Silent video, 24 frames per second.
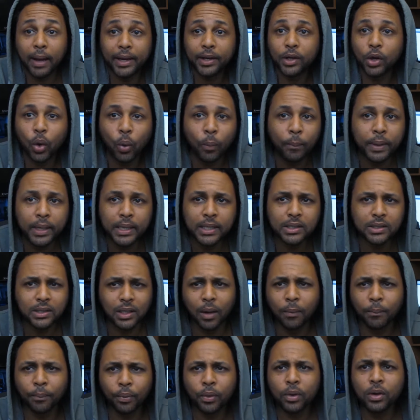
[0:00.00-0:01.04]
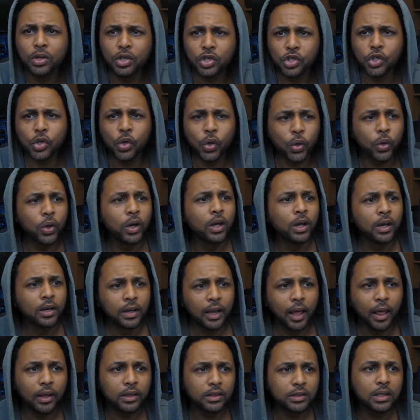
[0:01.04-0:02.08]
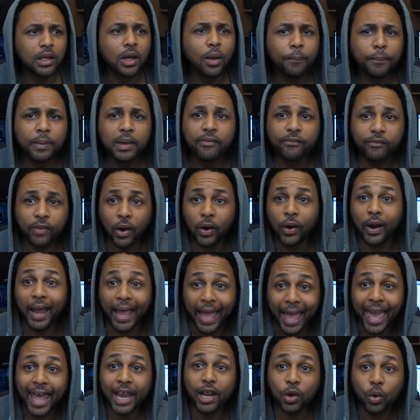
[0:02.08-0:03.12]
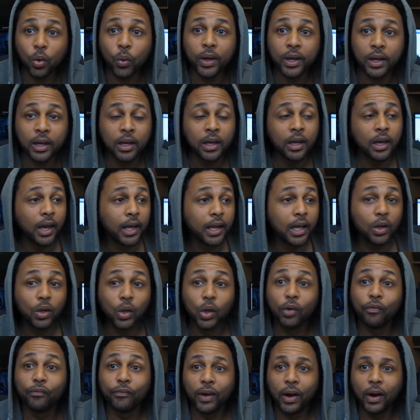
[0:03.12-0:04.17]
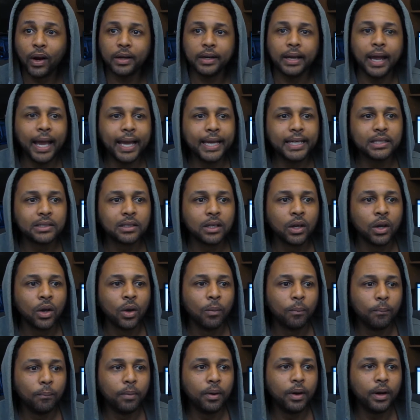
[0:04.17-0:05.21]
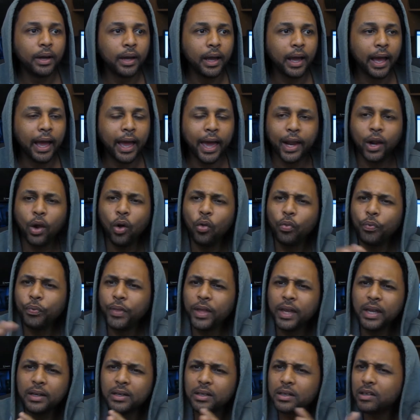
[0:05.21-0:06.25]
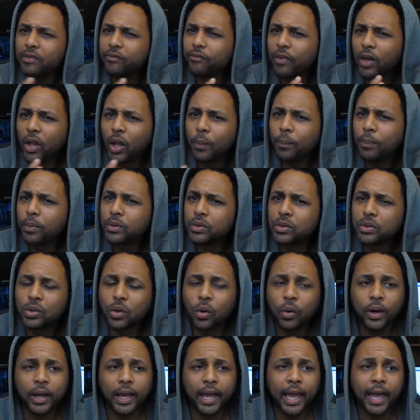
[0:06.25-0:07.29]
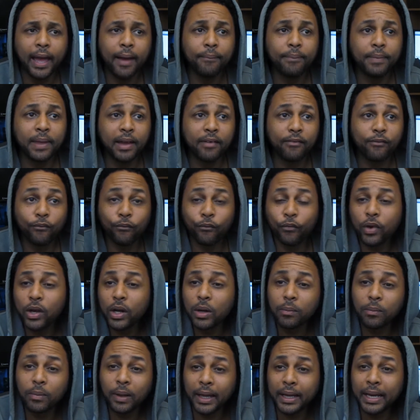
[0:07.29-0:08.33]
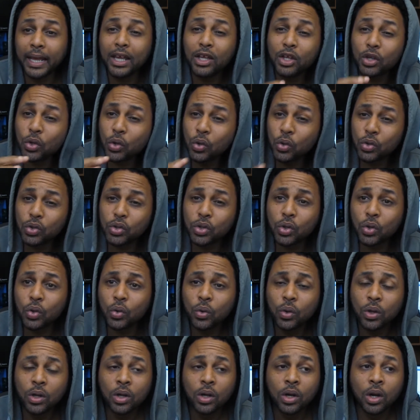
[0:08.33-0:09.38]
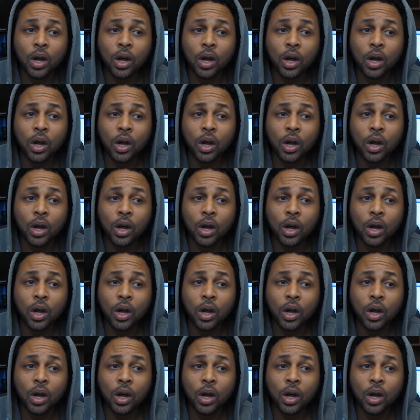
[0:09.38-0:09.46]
by no means, because I'm pretty sure they'll still be very adequate and it'll look very nice. But I don't think developers are going to have that freedom like they used to